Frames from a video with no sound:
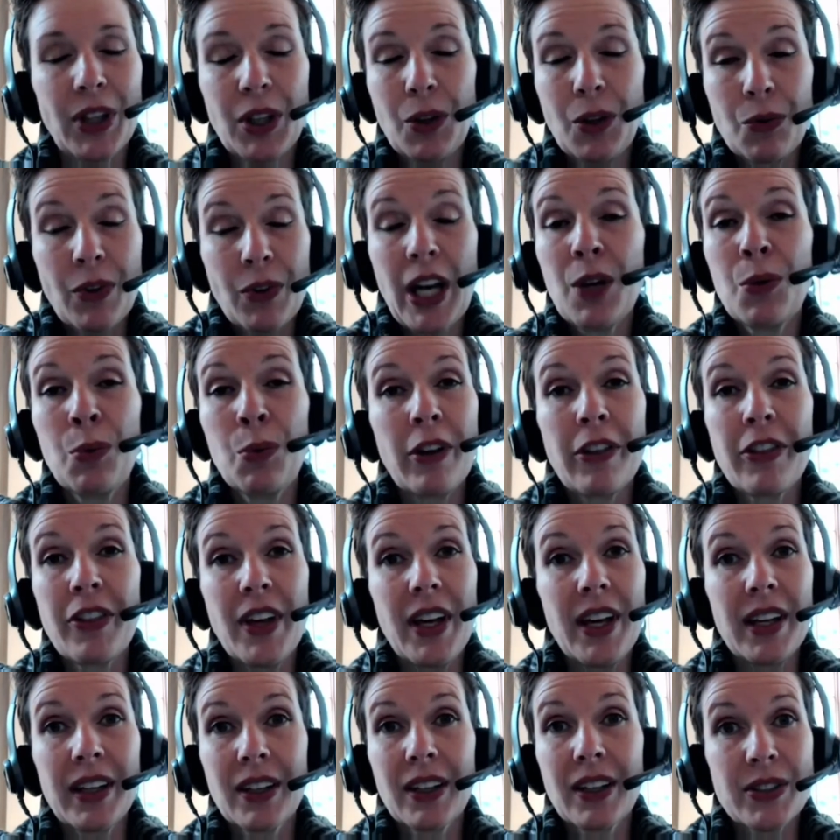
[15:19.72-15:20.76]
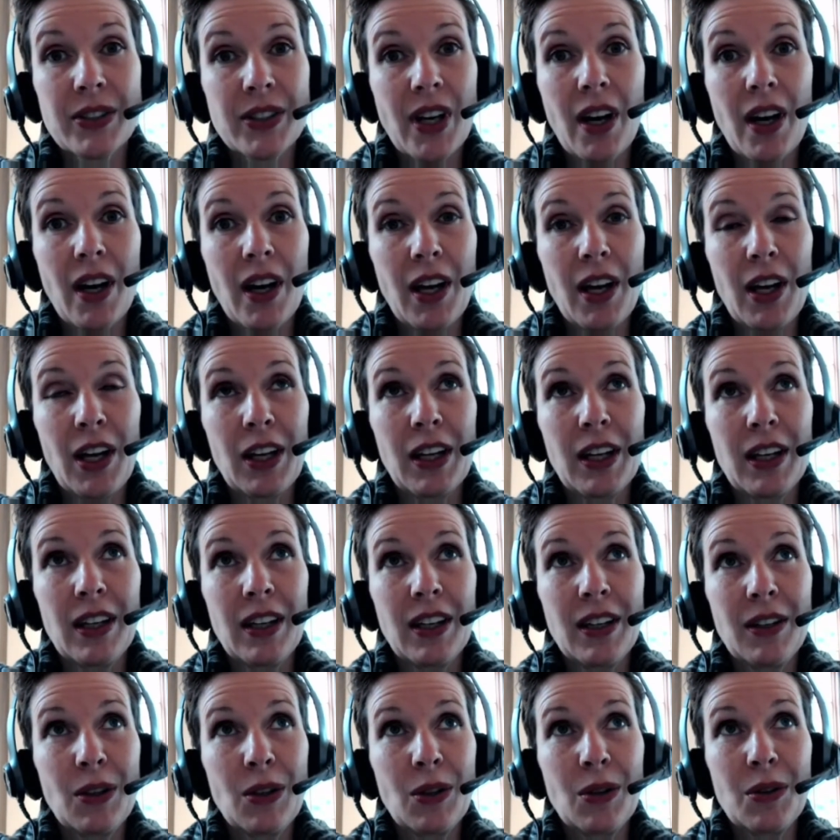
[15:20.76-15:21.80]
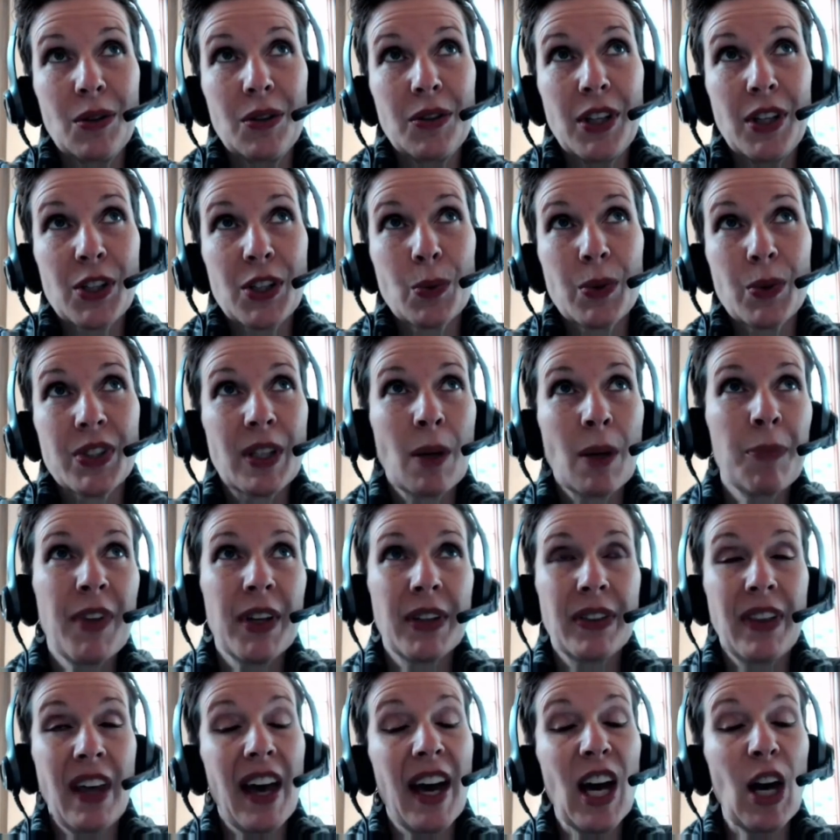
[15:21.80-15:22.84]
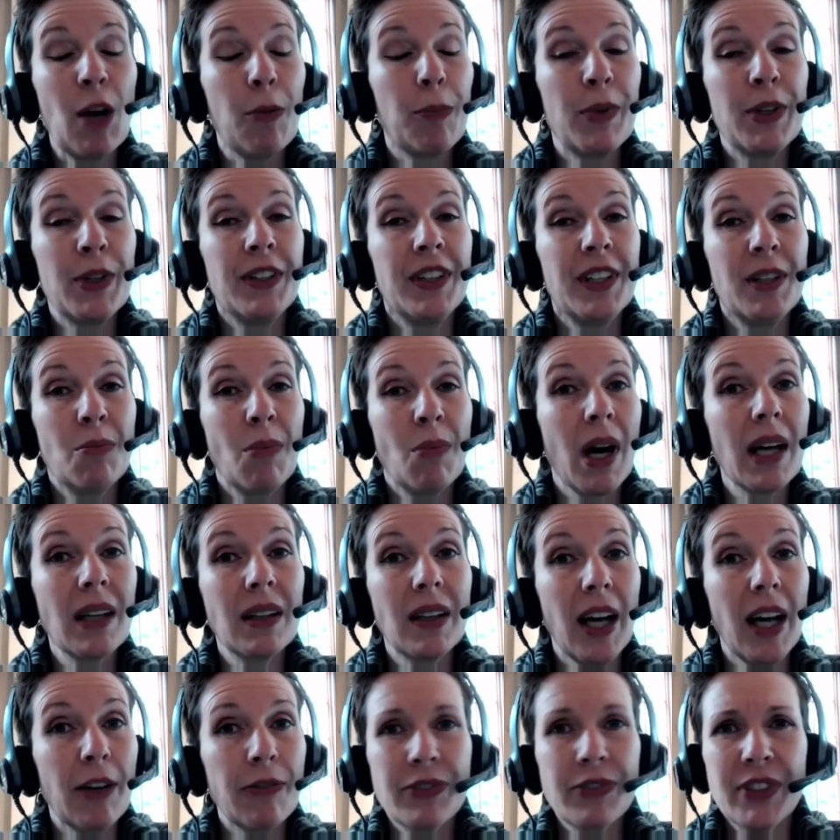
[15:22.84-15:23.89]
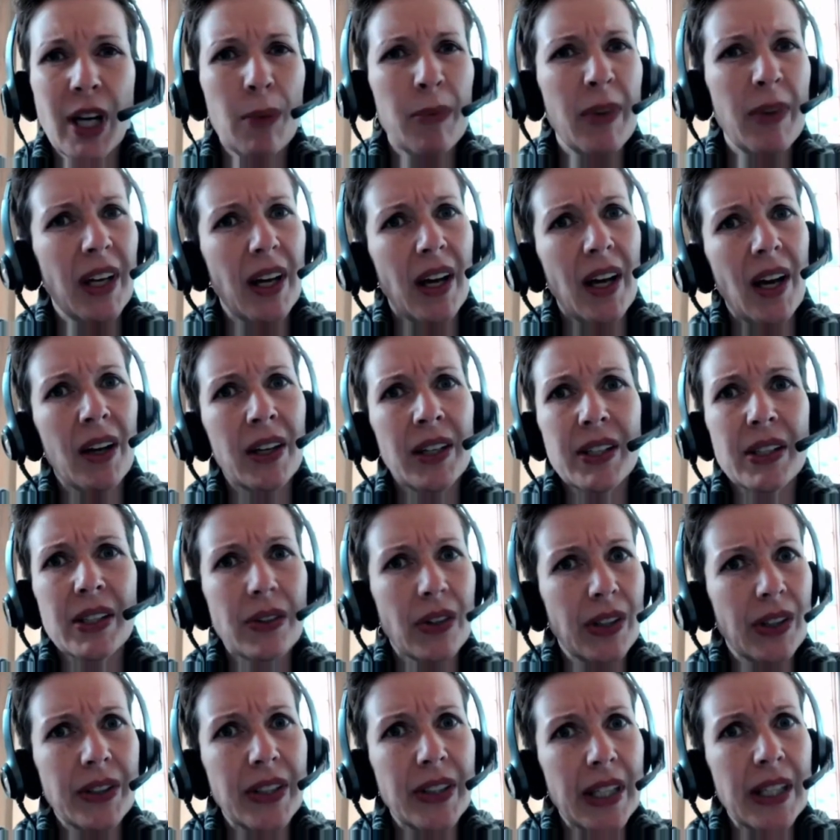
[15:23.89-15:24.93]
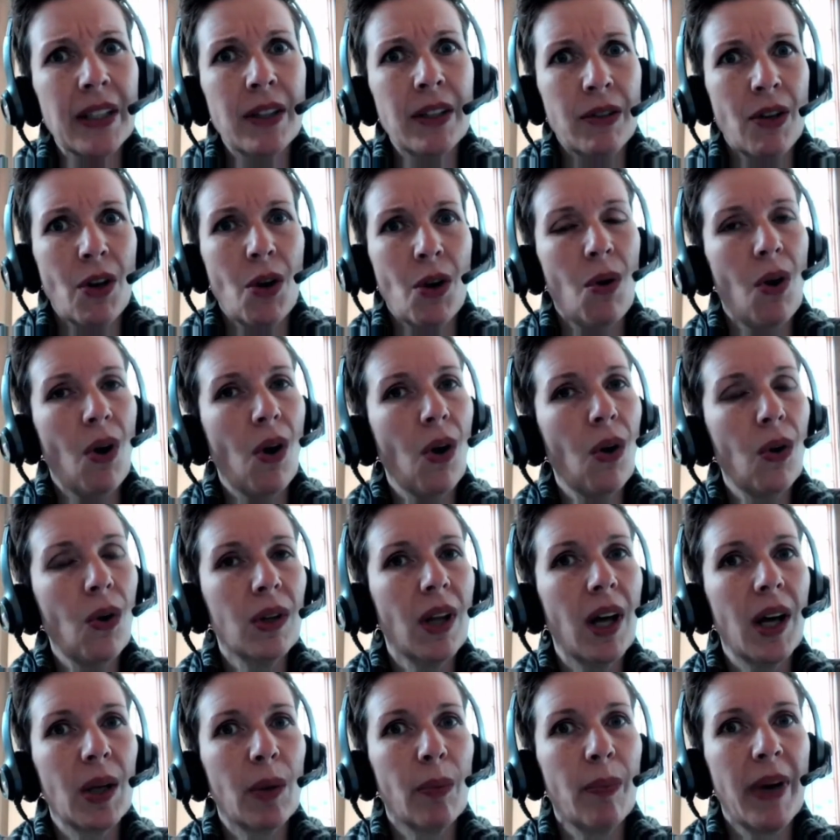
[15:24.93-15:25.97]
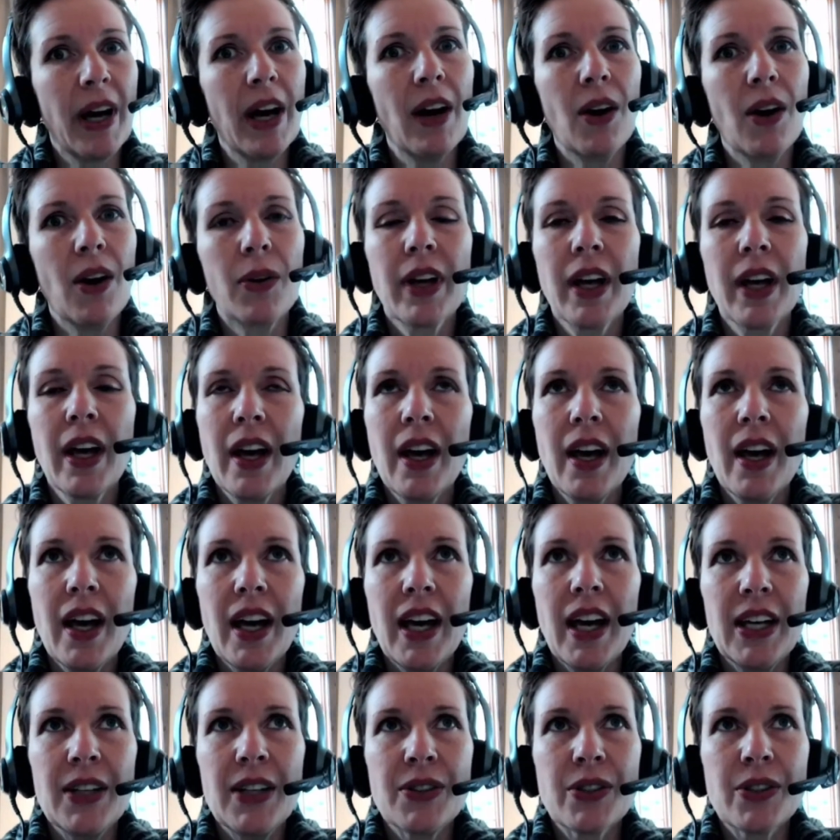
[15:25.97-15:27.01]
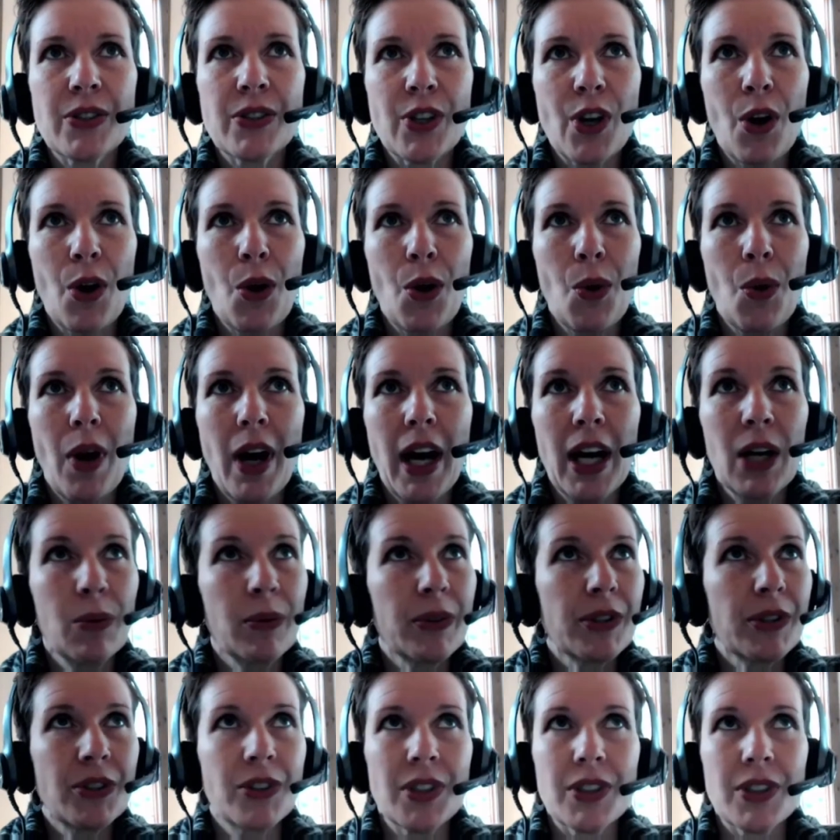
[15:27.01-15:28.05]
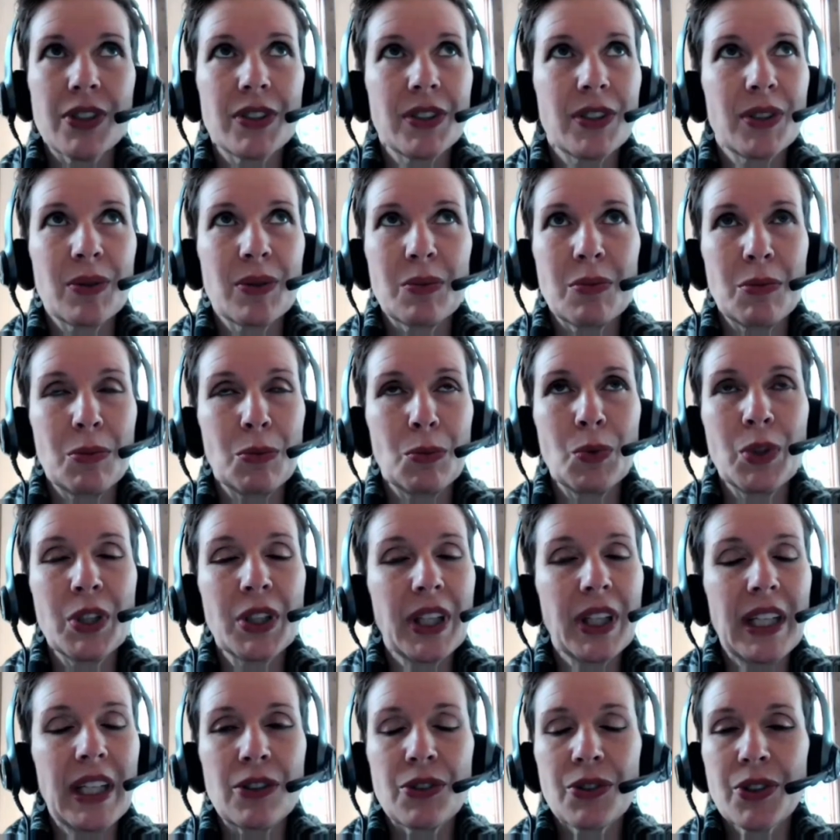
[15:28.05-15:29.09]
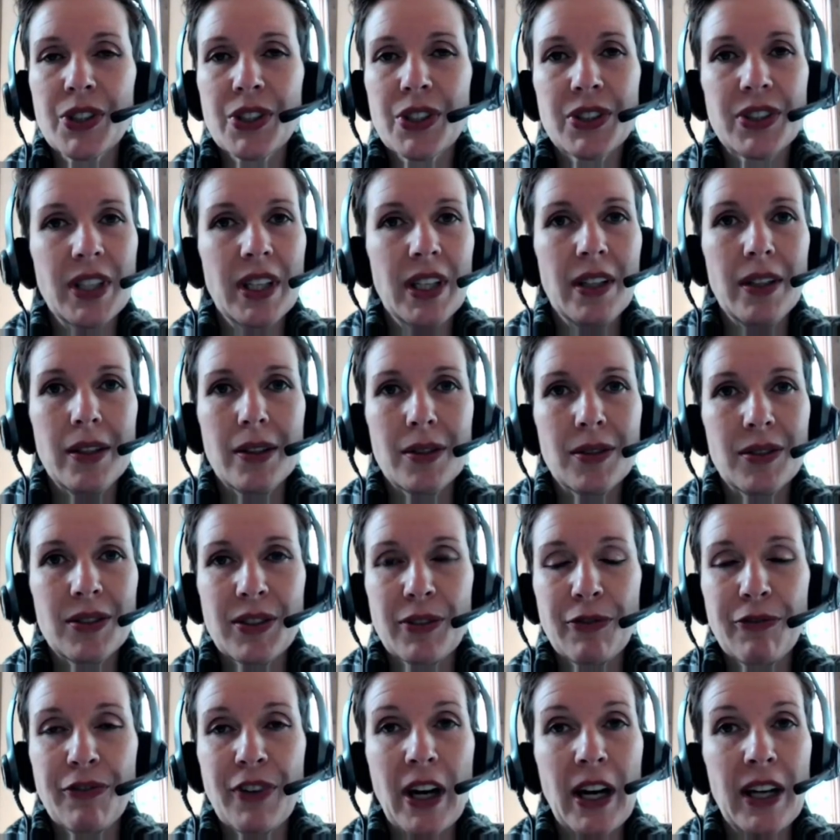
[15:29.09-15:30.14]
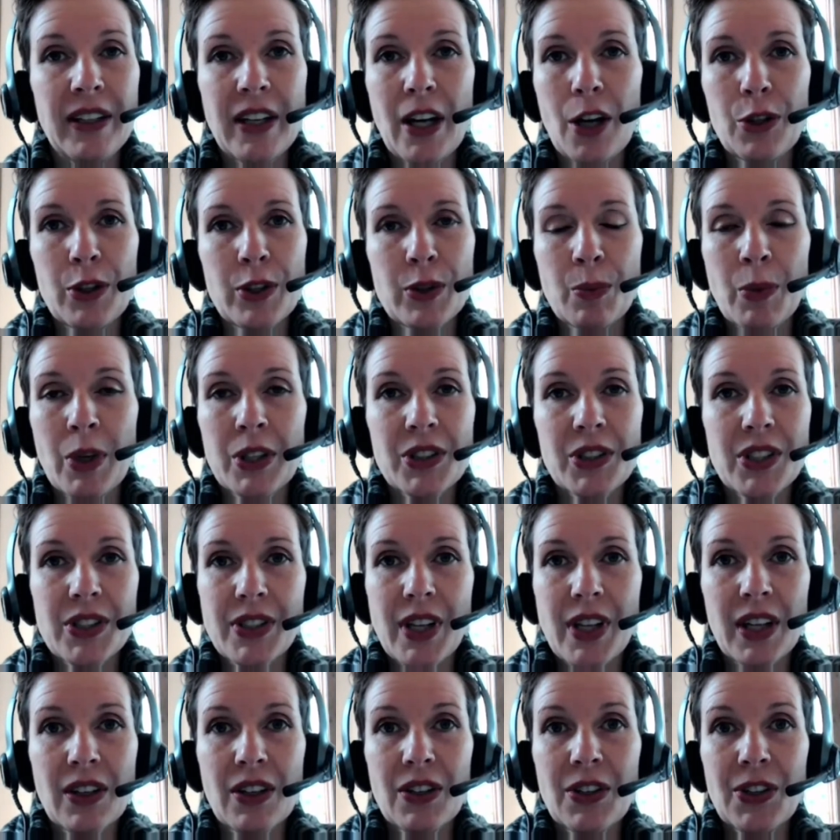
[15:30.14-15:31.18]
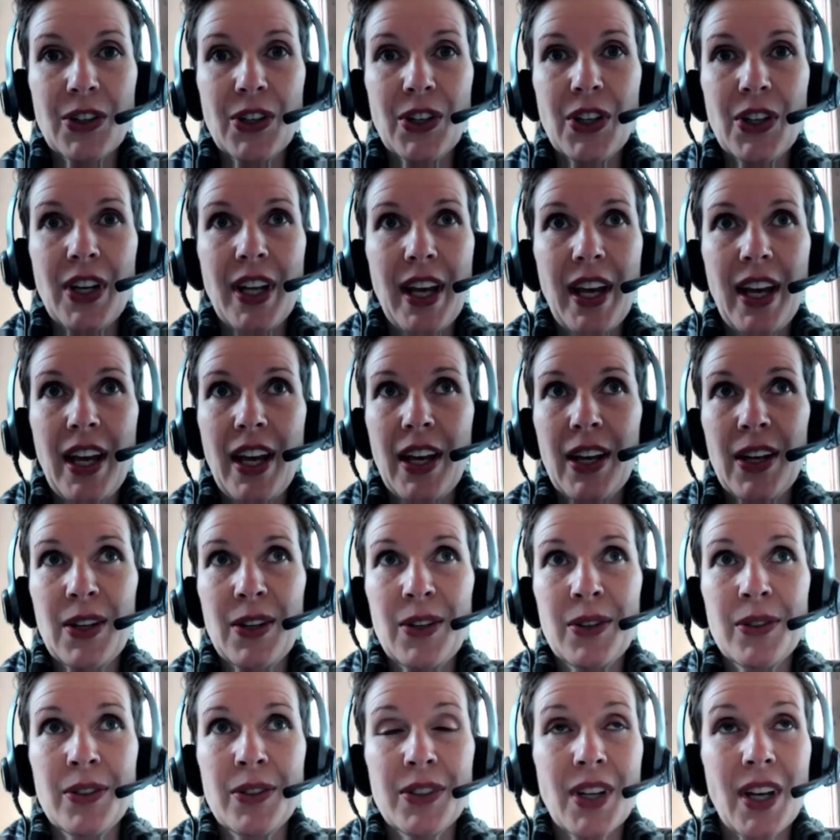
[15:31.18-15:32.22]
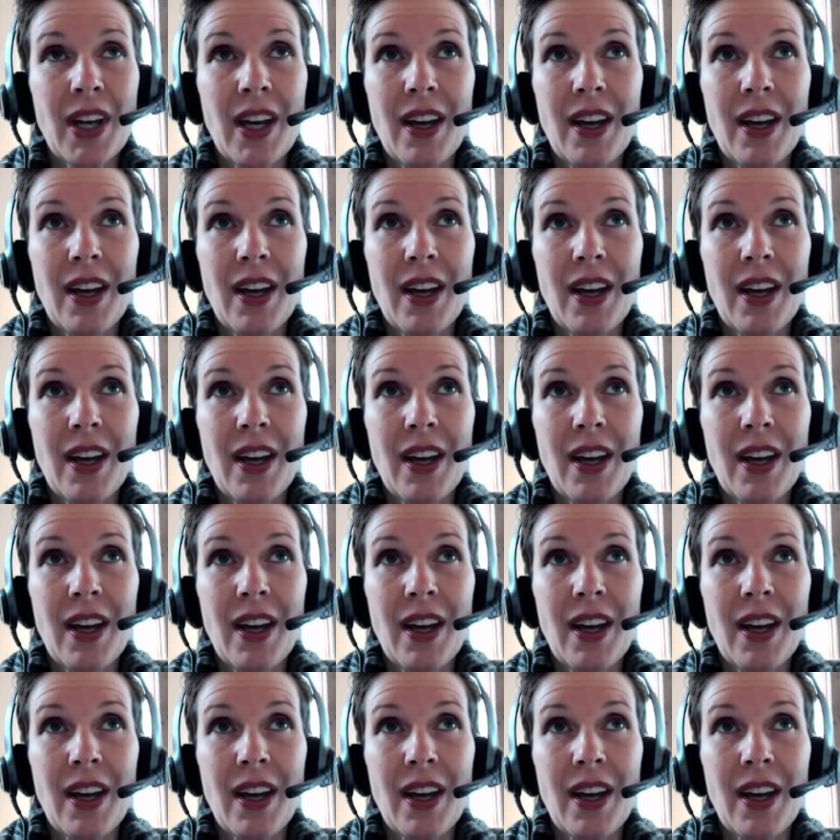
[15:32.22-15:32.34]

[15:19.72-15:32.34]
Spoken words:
ran with it because this was something that happened in my lifetime that I honestly didn't know a whole lot about. And so I was just really interested to find out as much as I could and